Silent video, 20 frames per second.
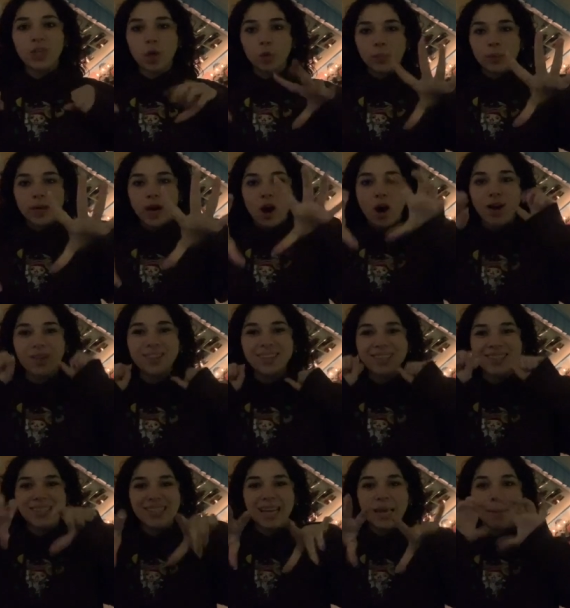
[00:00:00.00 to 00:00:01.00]
or be on the
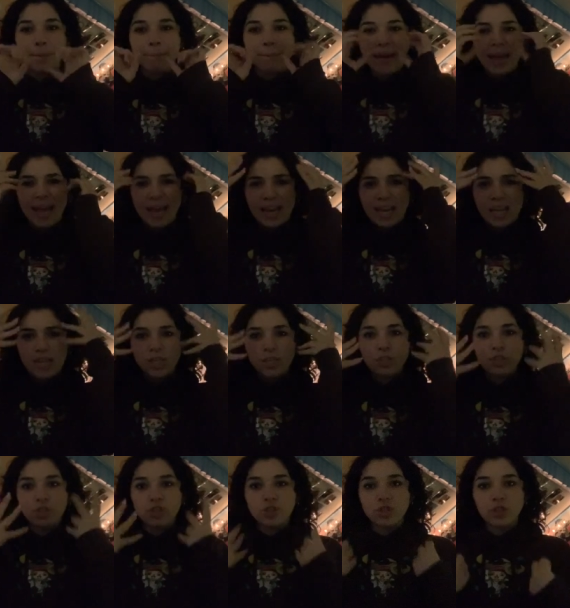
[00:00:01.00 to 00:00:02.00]
same
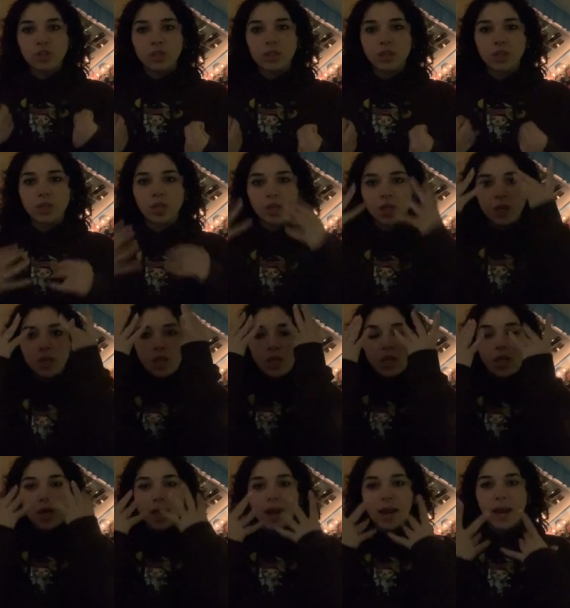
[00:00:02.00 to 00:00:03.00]
page?
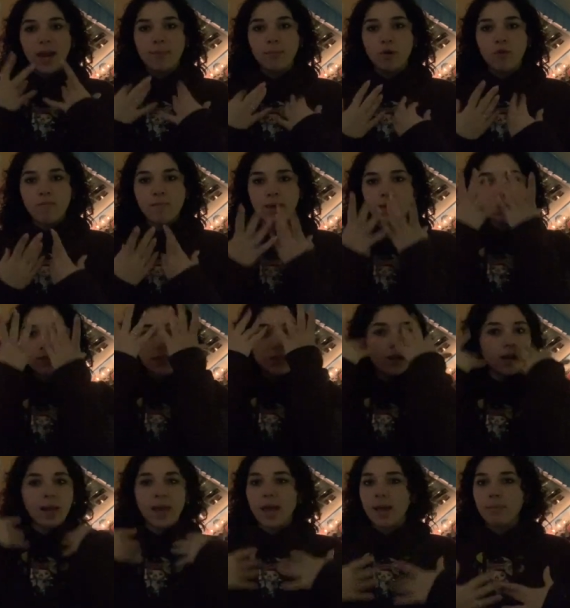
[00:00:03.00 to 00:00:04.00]
A lot of hand movements, a lot
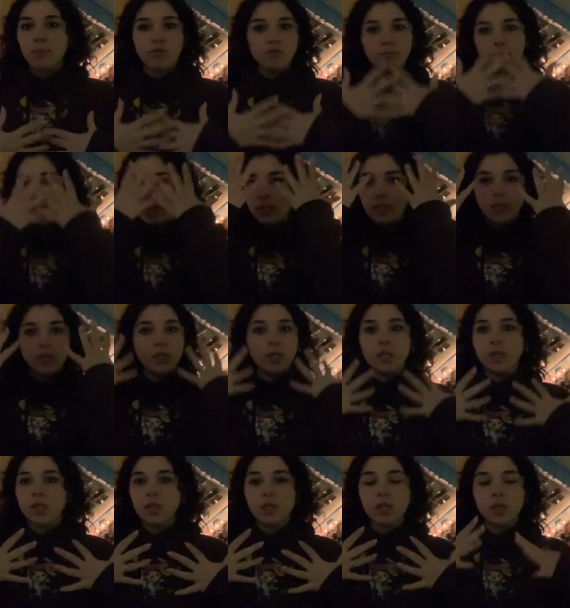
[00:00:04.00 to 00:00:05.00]
of hand movements here.
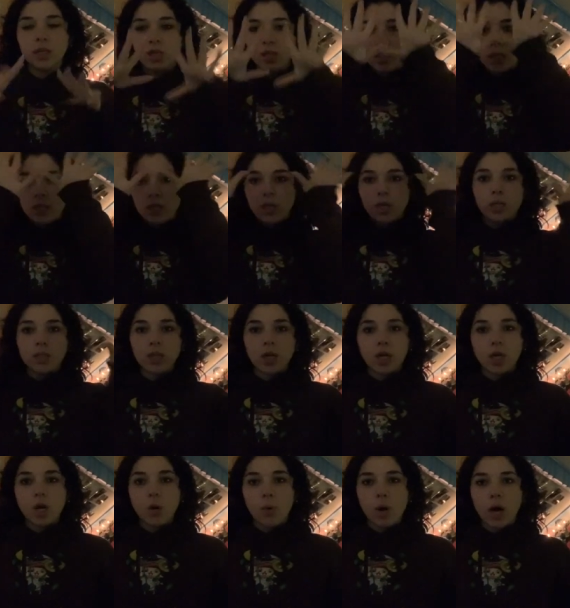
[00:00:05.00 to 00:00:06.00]
Don't
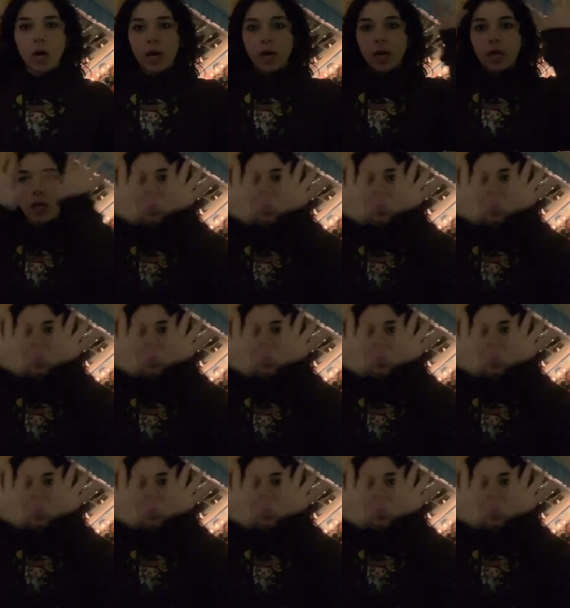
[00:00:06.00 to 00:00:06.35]
know why.